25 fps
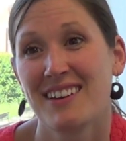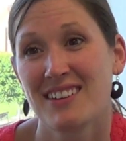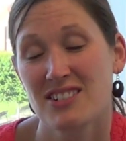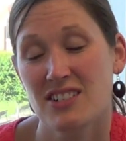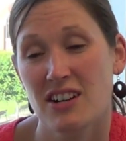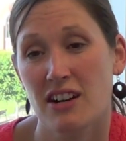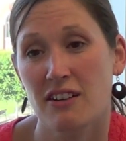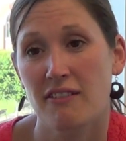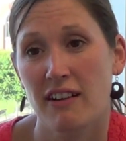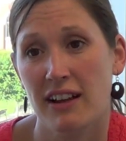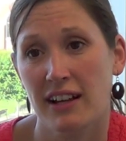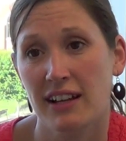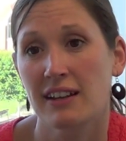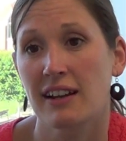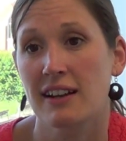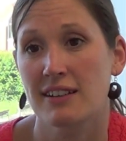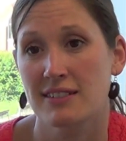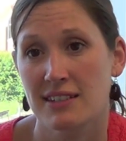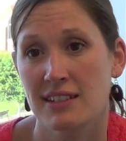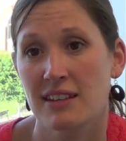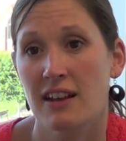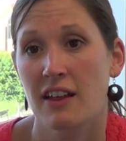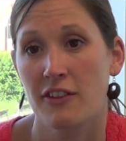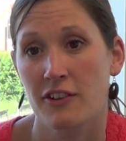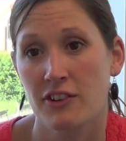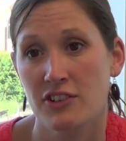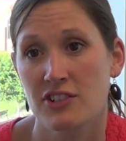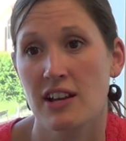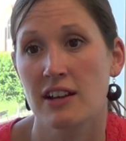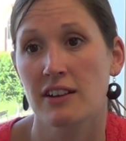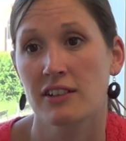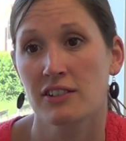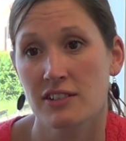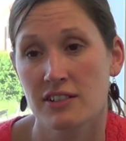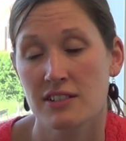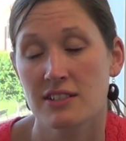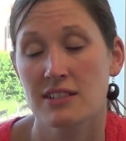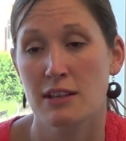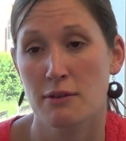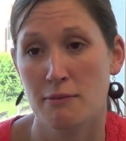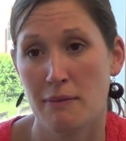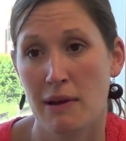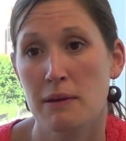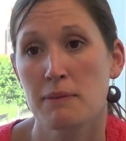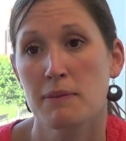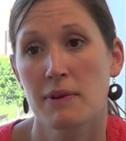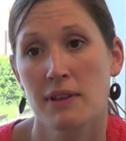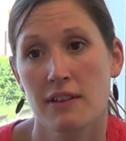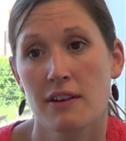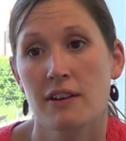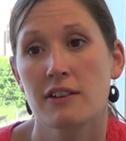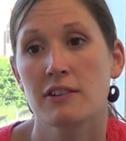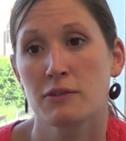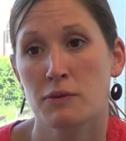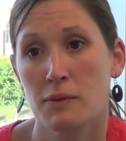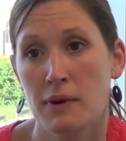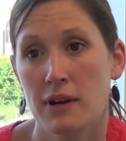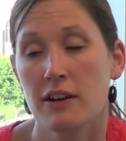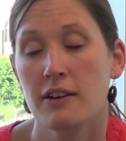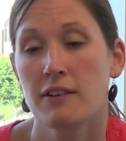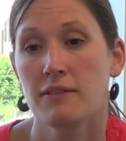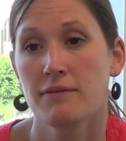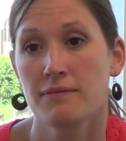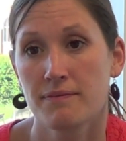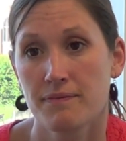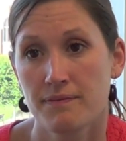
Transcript: start recognizing other challenges that might be there as well.